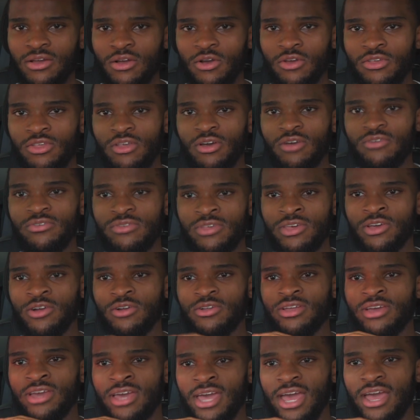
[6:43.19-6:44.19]
because you
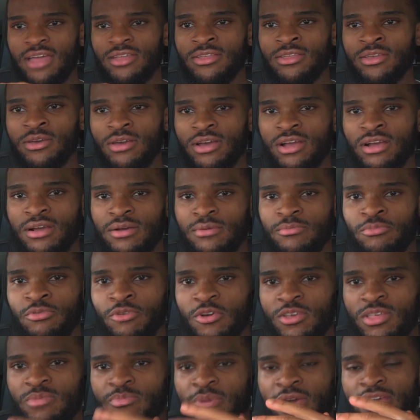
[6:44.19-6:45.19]
got to get the
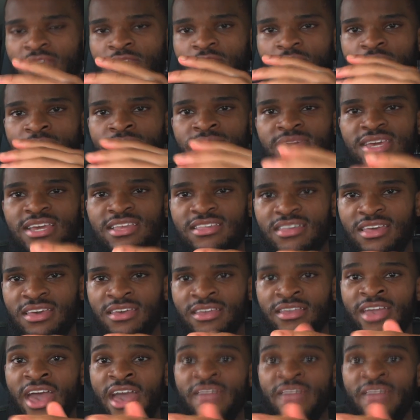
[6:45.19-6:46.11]
prospects on a meeting,